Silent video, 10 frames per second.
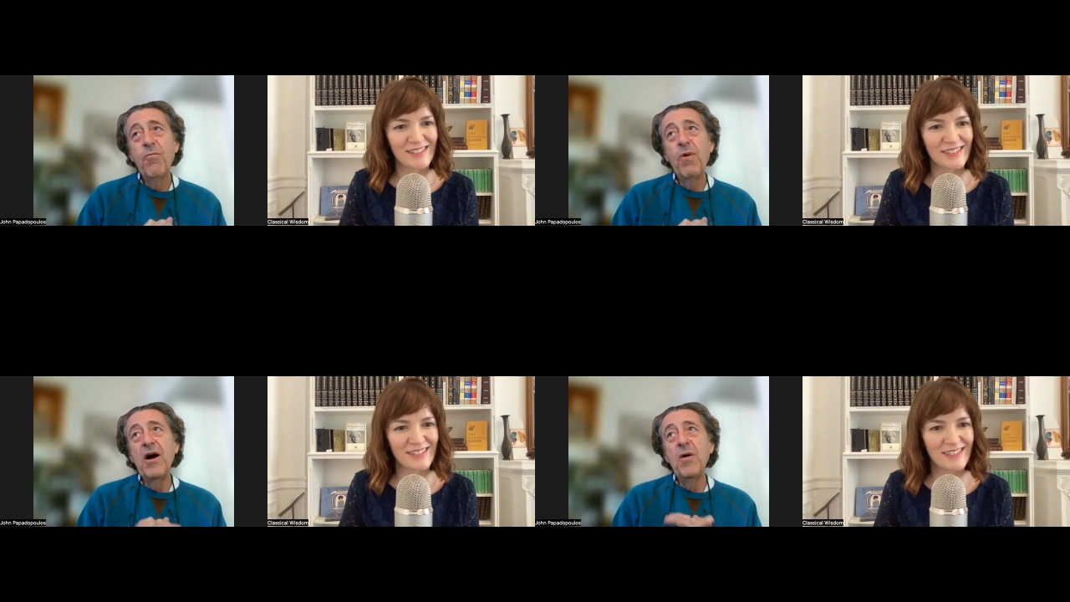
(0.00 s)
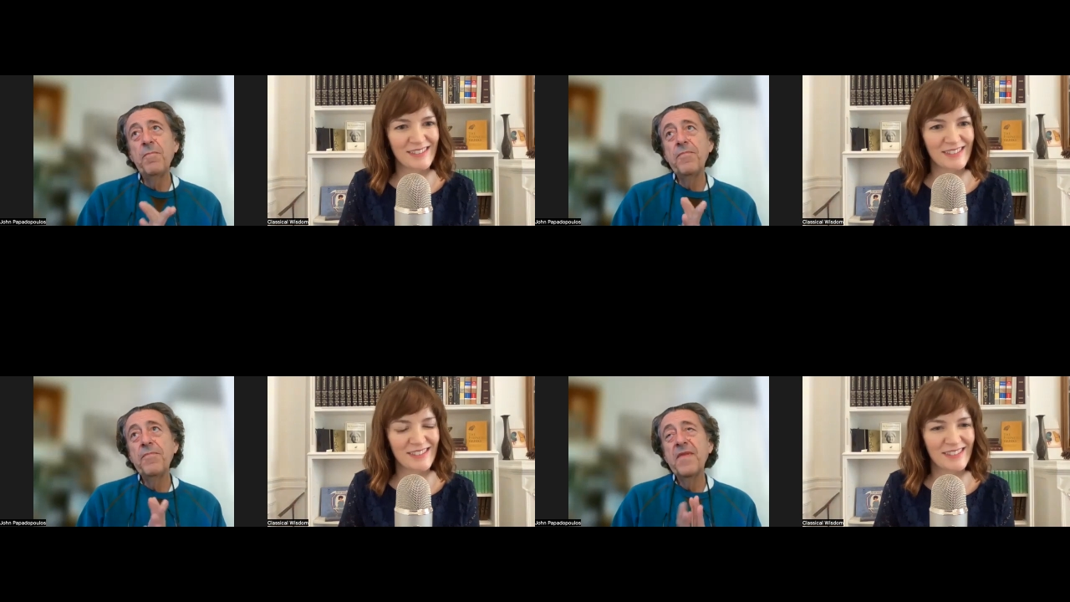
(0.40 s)

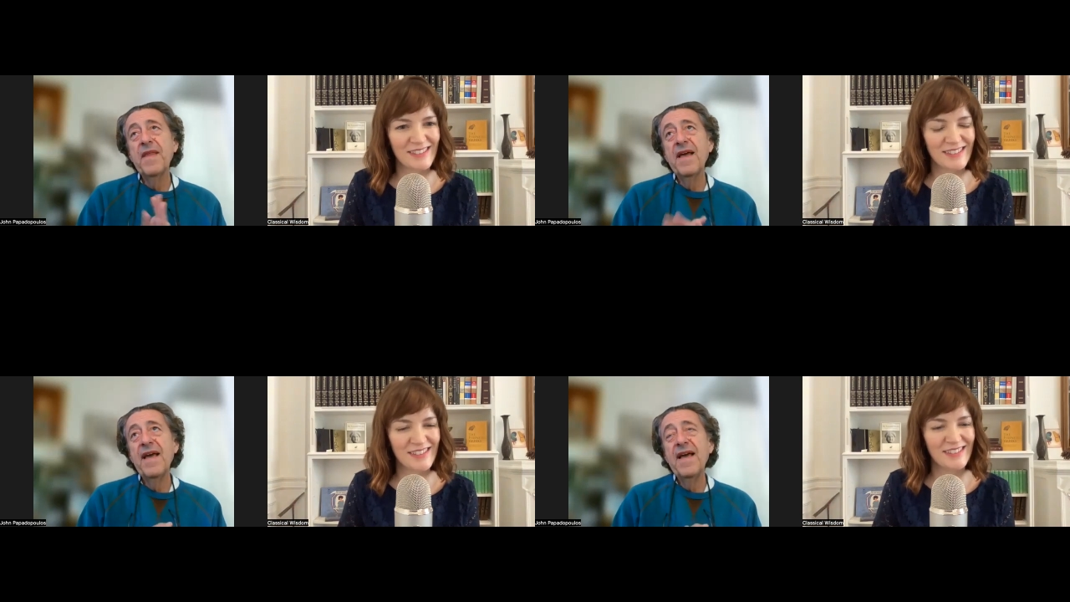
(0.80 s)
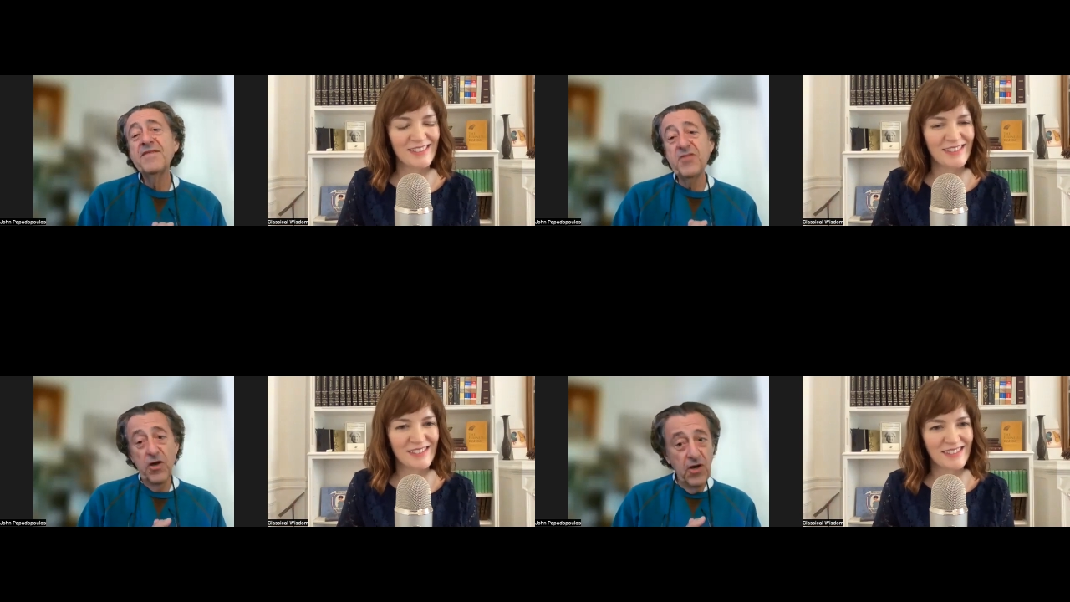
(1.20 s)
Speaker 1: well
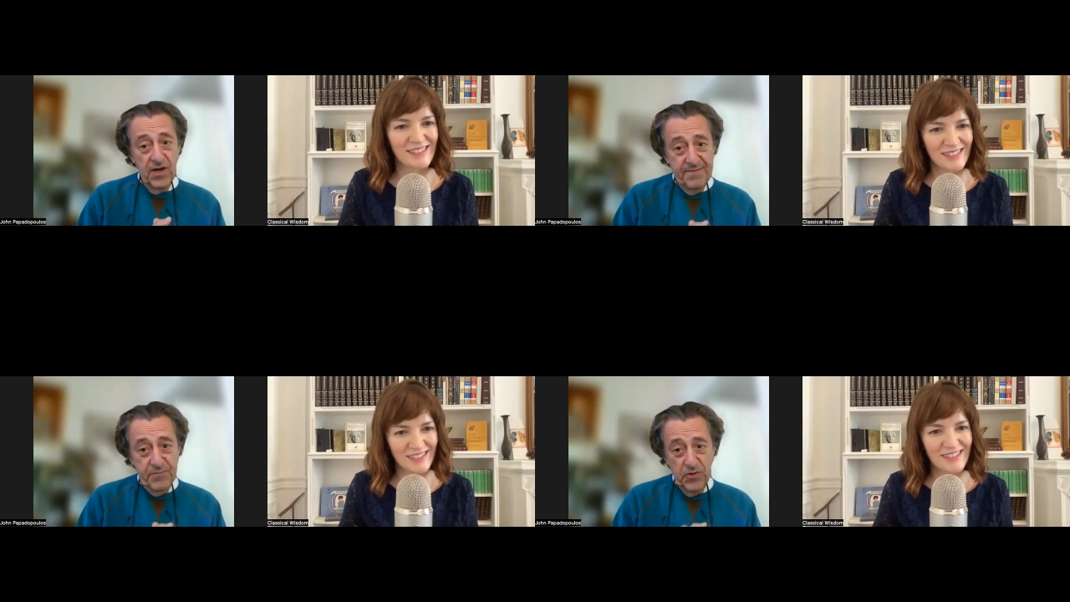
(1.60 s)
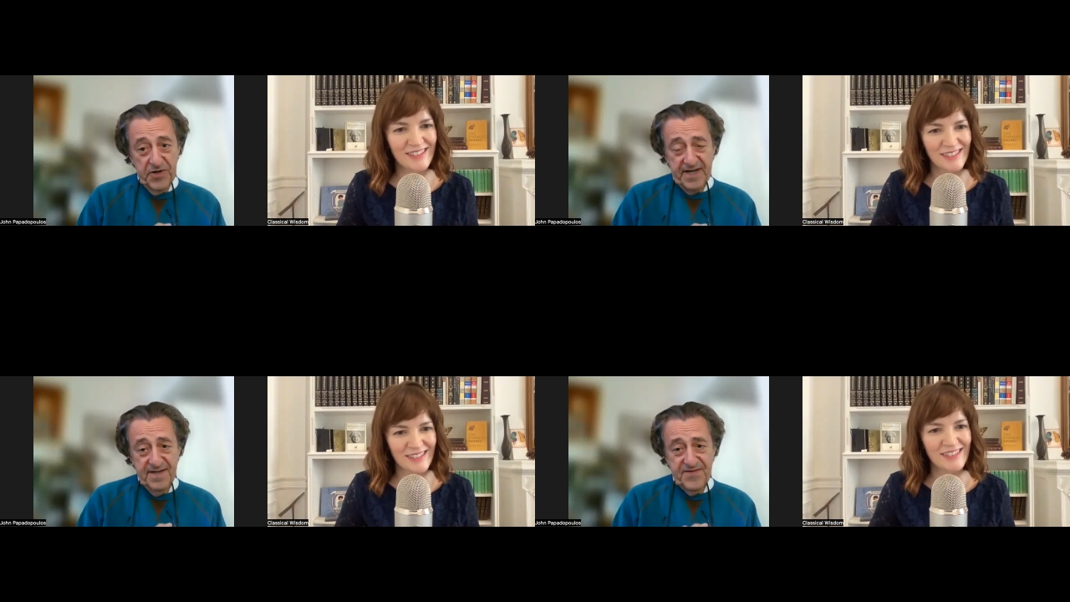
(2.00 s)
it's early
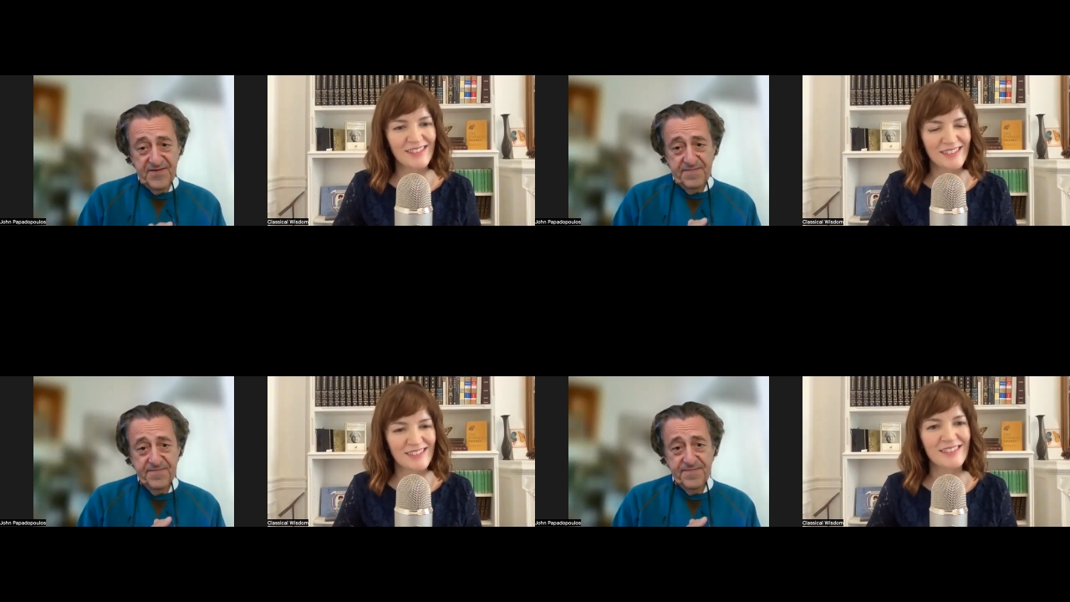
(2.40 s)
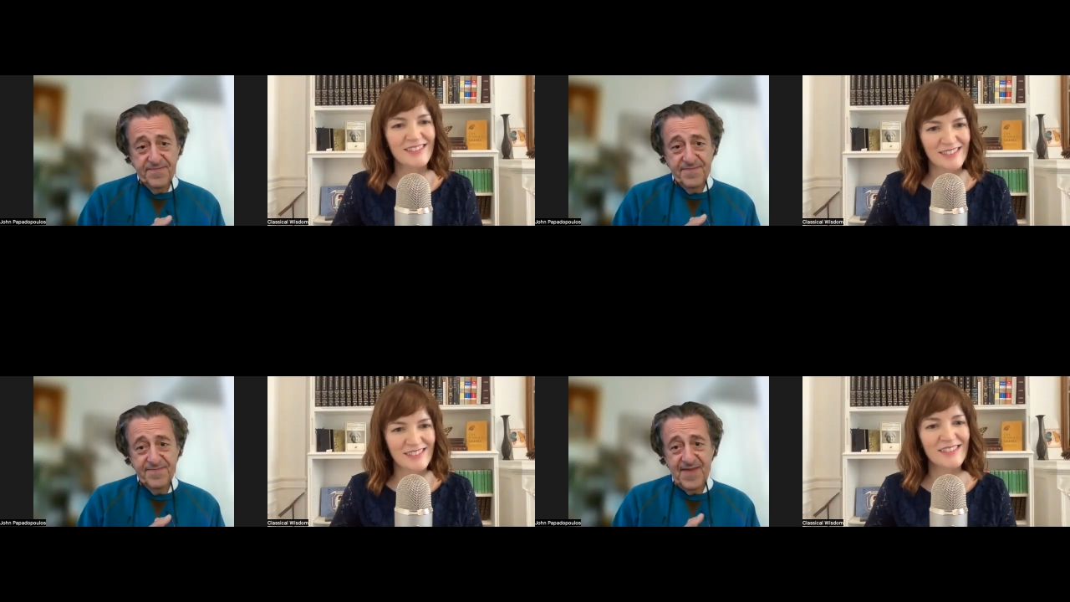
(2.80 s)
mornings
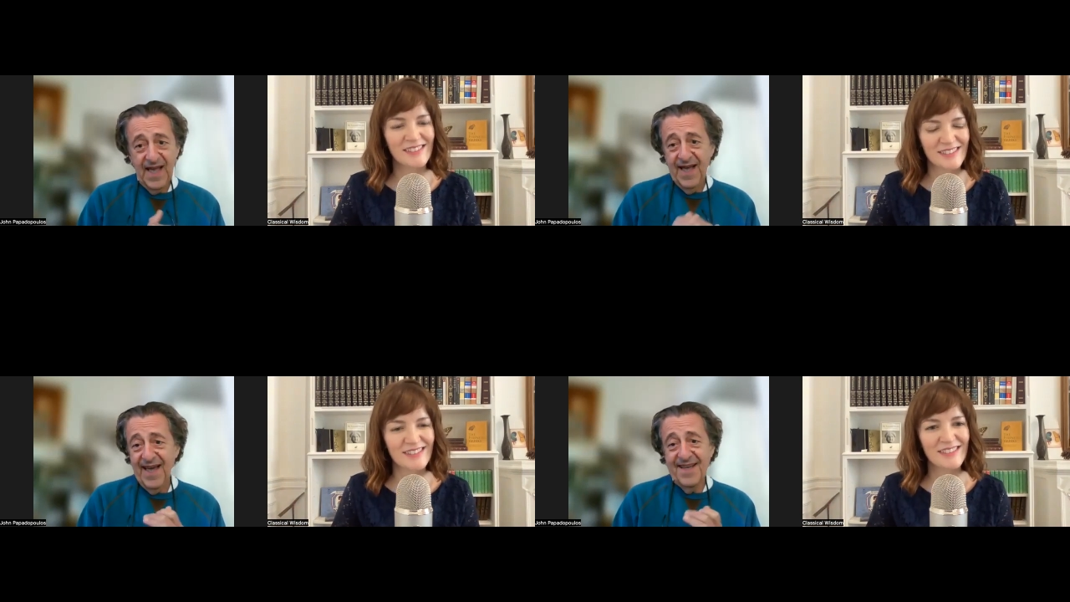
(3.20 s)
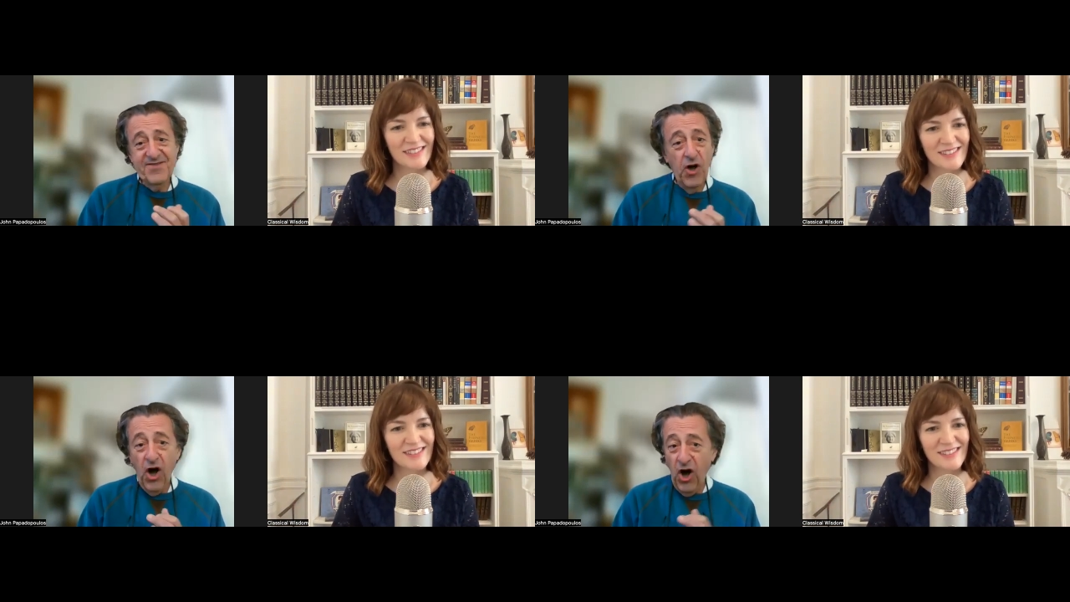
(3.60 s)

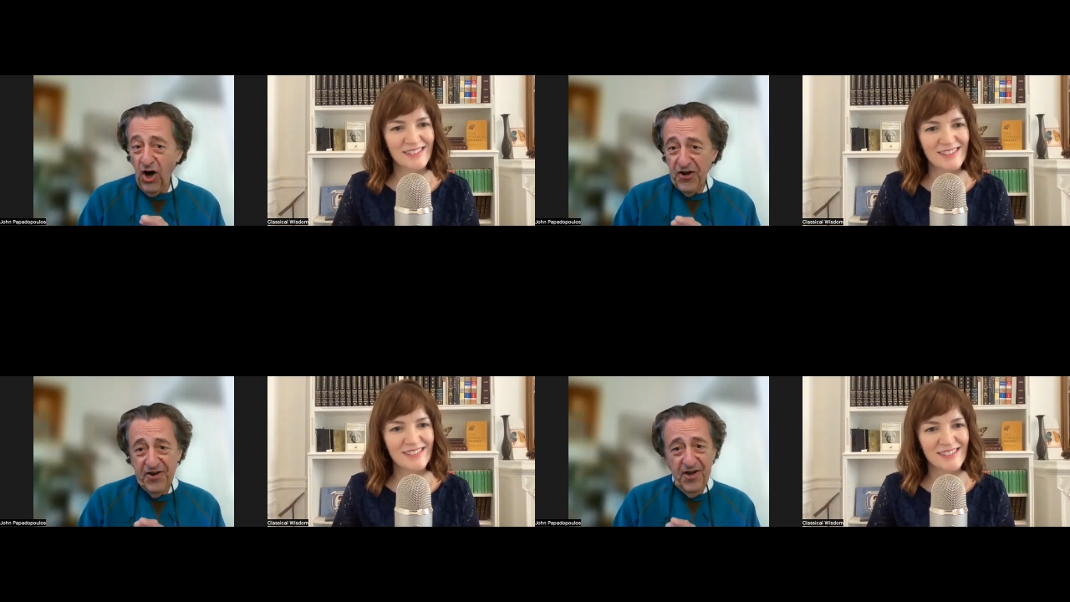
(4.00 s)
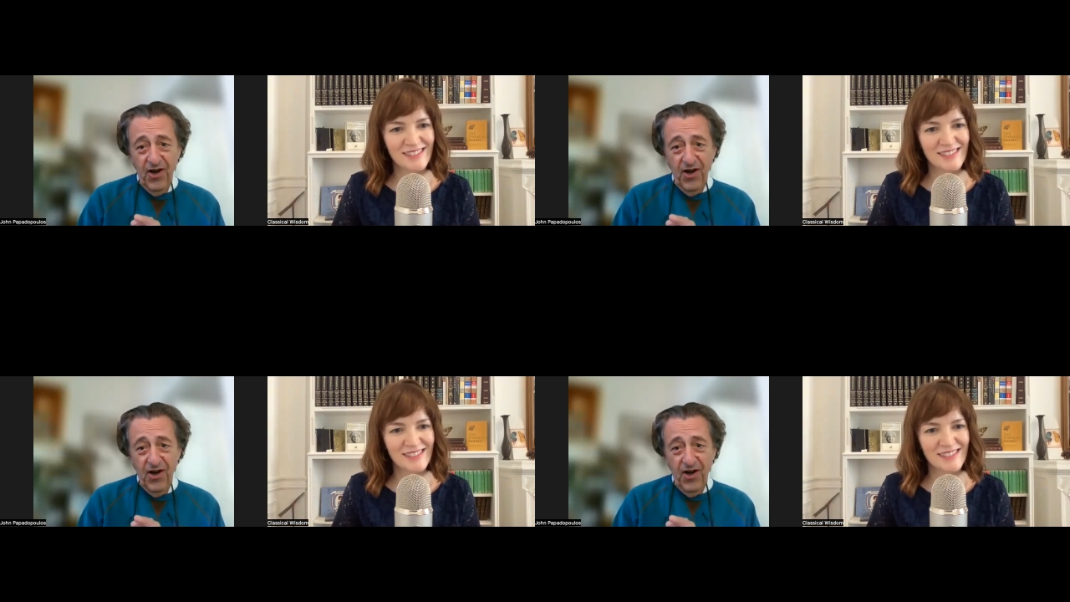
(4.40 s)
it's hot